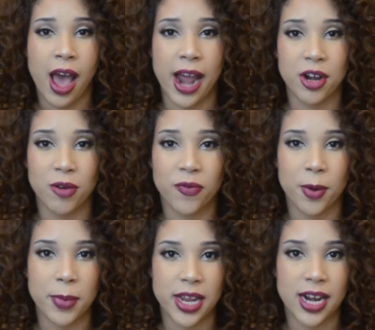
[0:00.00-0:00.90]
I know for
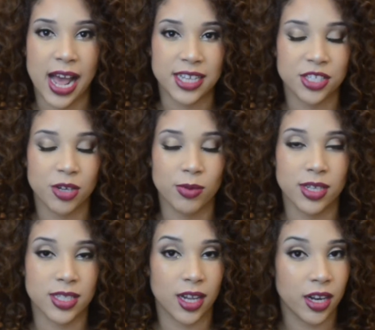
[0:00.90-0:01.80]
me, last year
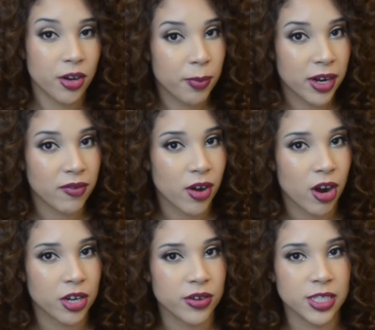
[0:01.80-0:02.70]
was a little bit of a
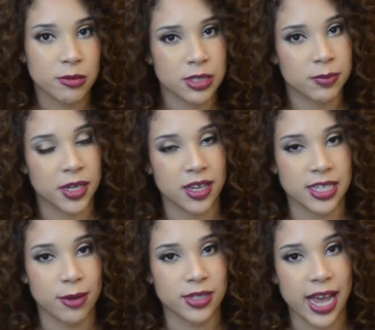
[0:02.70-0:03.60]
hard Christmas because
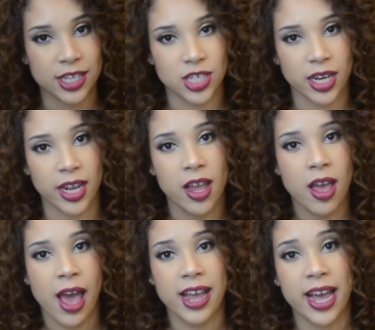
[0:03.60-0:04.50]

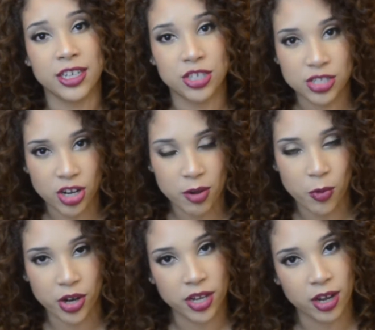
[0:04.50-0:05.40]
I had just started
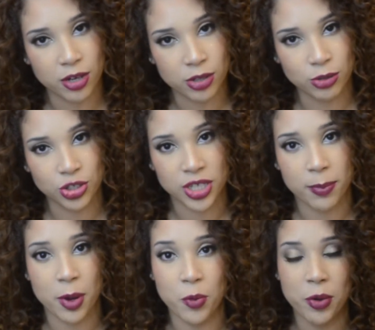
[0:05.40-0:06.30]
working on a cruise
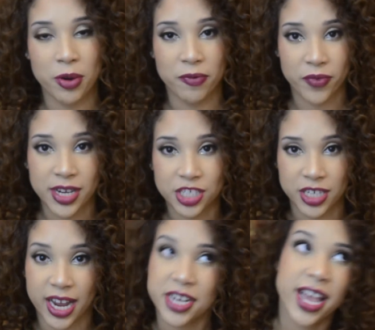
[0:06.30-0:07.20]
ship, and we were in
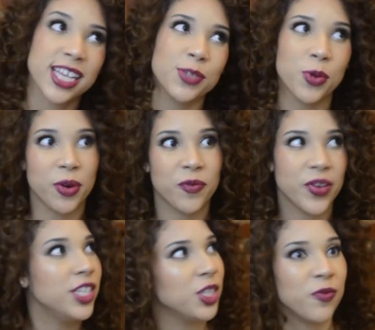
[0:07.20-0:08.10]
Fiji. And yes, we were in
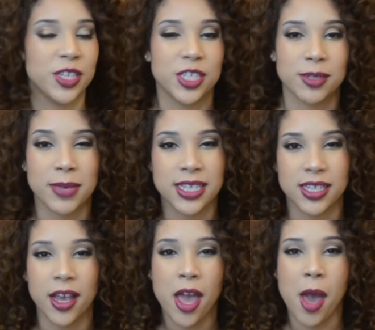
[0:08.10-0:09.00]
Fiji. Fiji's
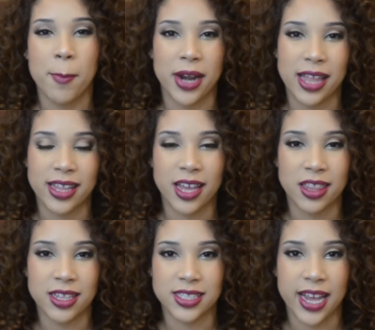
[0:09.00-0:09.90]
amazing. But at the end
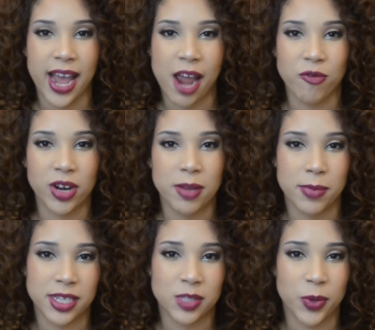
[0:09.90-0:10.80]
of the day, I really
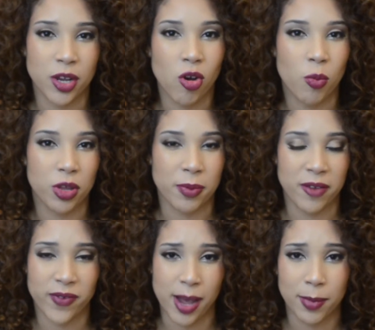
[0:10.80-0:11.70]
missed being home with my
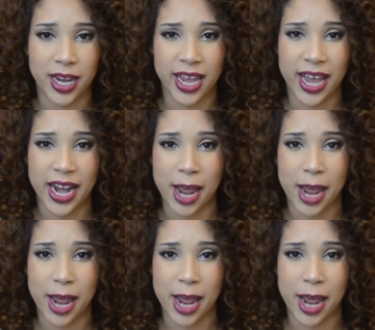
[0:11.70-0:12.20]
family, and